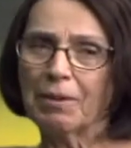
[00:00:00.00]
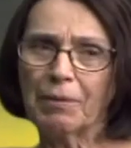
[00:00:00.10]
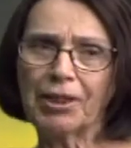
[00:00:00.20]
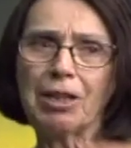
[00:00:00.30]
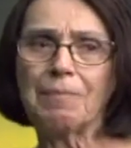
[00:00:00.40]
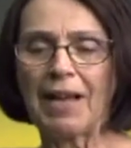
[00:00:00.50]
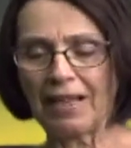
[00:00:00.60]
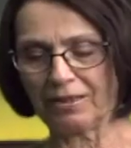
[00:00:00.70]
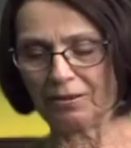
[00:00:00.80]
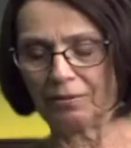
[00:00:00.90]
But I want to go
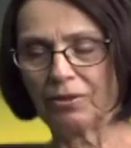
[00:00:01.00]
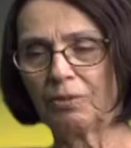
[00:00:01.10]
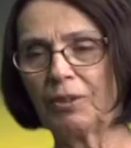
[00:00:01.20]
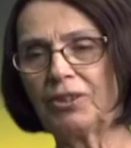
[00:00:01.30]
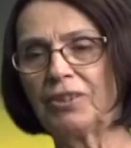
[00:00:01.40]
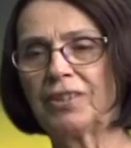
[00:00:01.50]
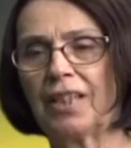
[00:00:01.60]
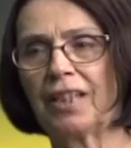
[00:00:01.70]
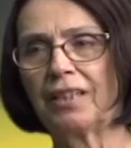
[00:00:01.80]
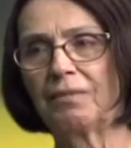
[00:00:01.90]
back to what you
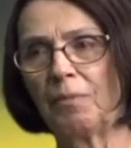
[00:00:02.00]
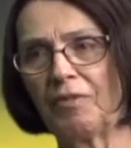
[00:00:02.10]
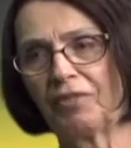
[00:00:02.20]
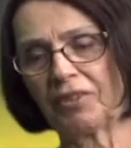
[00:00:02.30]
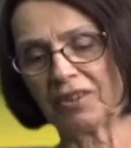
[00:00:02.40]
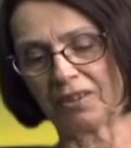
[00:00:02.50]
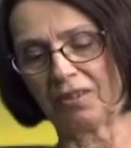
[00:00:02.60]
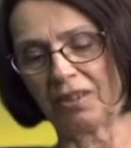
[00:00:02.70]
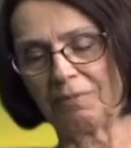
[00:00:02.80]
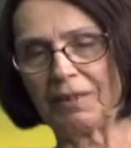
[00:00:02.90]
said when we first
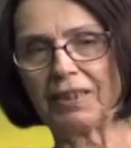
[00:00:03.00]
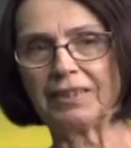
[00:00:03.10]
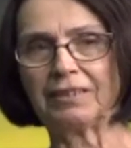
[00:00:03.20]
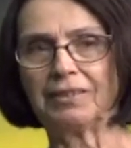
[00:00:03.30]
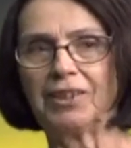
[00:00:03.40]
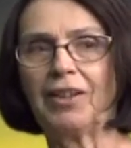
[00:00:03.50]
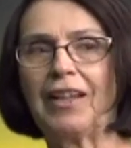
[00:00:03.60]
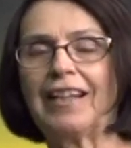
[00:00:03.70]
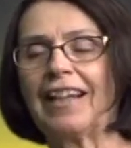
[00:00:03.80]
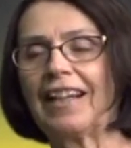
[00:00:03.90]
started, because
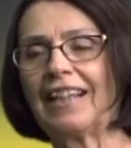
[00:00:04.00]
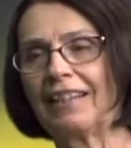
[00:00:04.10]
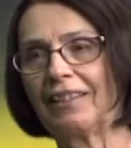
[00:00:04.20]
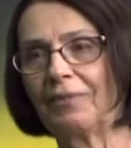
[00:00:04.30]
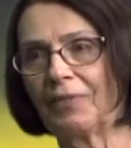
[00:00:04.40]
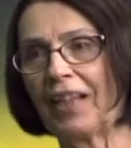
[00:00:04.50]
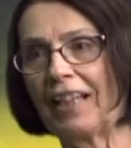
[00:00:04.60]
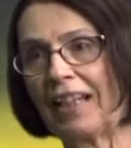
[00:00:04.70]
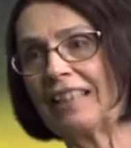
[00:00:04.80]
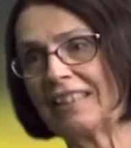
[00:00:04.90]

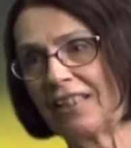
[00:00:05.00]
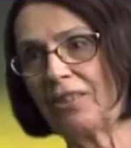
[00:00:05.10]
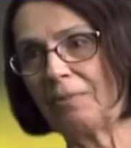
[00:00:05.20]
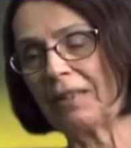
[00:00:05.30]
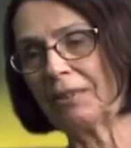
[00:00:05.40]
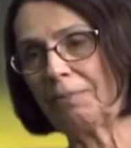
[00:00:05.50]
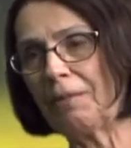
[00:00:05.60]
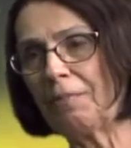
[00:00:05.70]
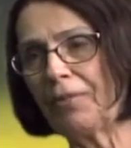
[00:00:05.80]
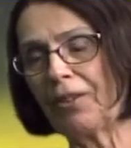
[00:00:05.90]
and I said to you, because
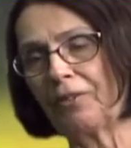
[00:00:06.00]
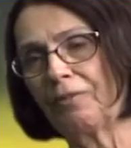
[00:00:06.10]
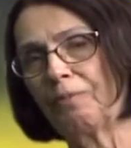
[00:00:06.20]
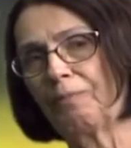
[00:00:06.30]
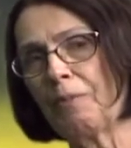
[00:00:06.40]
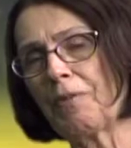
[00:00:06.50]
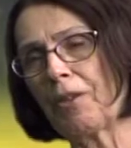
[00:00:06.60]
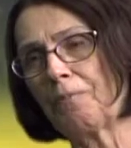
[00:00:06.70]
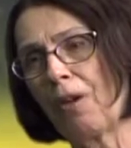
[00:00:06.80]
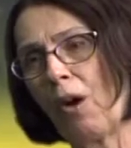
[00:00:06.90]
people that
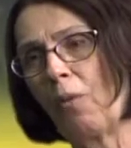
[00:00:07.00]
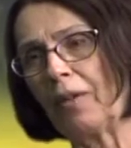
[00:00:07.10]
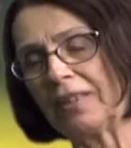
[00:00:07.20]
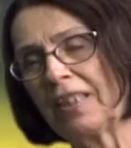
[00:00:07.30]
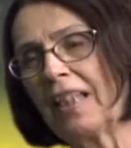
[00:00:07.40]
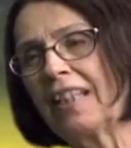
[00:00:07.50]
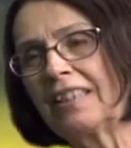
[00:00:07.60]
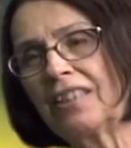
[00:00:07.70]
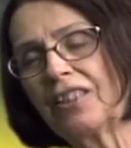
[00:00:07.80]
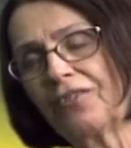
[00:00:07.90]
are poets, it's
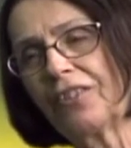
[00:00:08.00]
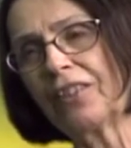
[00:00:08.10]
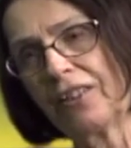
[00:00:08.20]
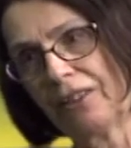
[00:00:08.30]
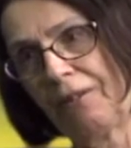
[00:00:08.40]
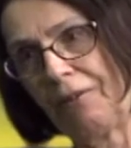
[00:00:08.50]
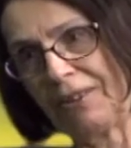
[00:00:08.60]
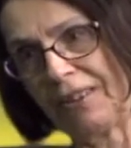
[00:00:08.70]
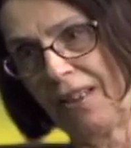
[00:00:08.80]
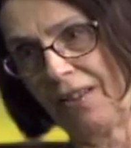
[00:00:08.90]
a different literary
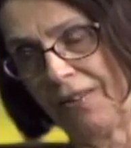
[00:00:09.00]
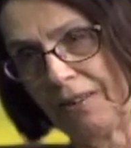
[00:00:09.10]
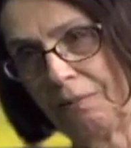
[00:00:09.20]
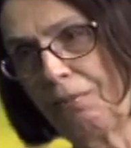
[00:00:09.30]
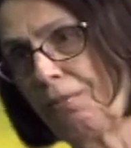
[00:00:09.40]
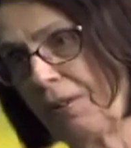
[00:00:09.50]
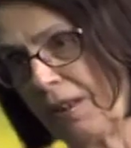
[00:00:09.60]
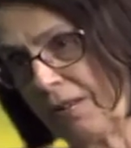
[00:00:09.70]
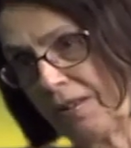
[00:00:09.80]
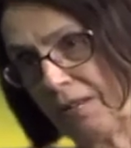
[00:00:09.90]
style than
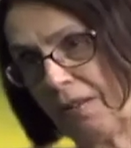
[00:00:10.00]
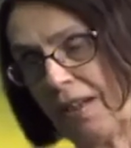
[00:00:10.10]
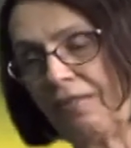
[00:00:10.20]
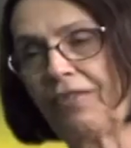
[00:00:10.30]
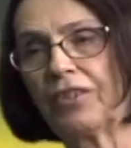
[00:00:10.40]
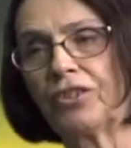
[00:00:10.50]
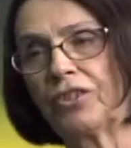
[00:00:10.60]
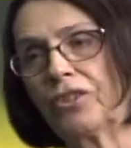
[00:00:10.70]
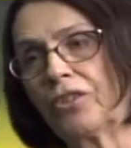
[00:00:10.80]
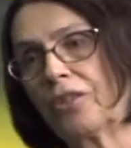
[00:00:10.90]
prose and writing fiction
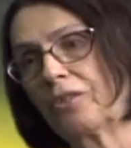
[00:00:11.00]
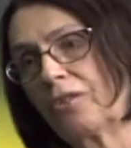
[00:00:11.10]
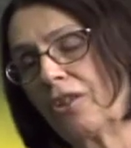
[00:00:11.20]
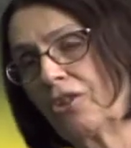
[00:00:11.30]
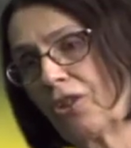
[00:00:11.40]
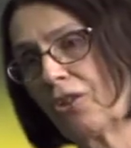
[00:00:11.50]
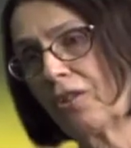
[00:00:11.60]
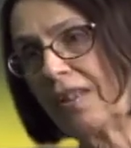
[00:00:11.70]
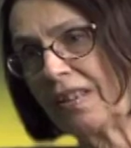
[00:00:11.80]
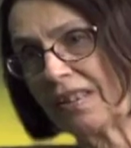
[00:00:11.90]
or a
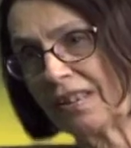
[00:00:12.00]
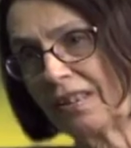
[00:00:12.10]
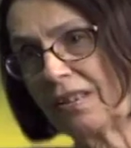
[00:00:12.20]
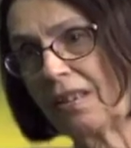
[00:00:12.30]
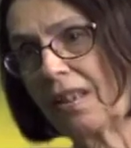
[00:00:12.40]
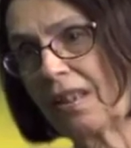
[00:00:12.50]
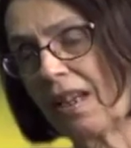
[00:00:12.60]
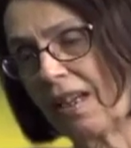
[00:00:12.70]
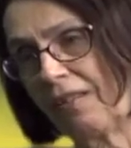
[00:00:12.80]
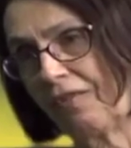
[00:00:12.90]
journalist's
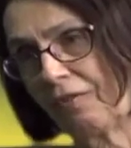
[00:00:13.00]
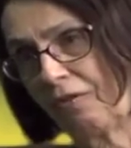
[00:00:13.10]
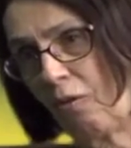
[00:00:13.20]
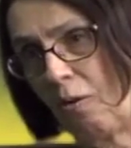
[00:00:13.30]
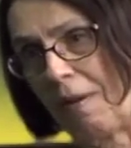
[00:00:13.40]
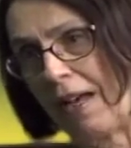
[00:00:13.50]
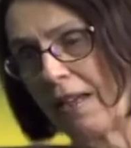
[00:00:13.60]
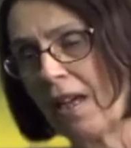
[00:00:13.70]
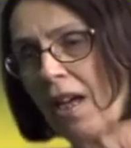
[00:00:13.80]
kind of format.